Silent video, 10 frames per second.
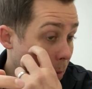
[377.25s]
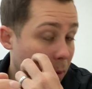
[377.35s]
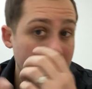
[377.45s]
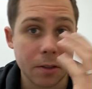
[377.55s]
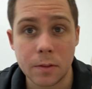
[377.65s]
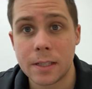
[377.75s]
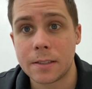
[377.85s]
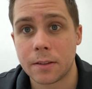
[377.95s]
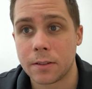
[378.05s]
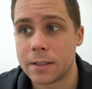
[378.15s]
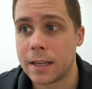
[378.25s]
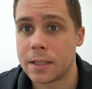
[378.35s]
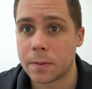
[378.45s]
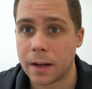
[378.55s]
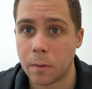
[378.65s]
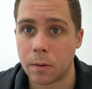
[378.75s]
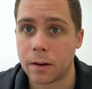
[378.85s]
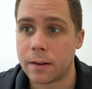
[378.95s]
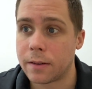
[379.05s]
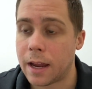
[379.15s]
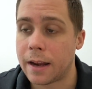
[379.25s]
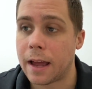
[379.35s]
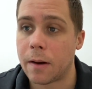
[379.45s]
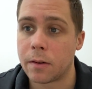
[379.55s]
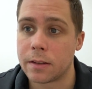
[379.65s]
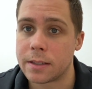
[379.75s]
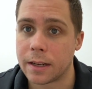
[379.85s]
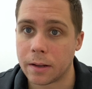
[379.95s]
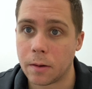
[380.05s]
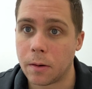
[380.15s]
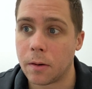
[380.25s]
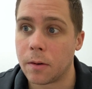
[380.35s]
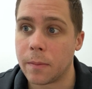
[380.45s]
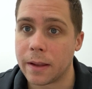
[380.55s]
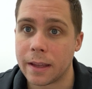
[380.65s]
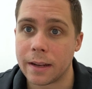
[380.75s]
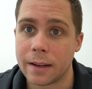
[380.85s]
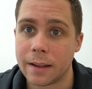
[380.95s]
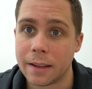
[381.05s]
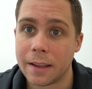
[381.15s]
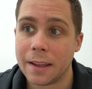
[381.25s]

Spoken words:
But on Tuesdays and Thursdays, when I work 9 hours and I go home and then